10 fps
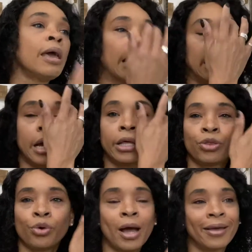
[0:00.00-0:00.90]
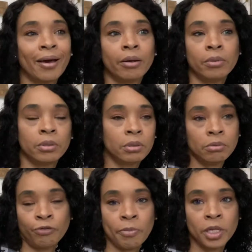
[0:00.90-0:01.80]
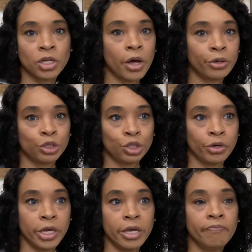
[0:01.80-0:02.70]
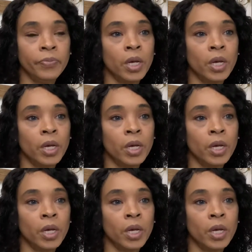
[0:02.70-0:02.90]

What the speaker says: And I got it from the Dollar Tree.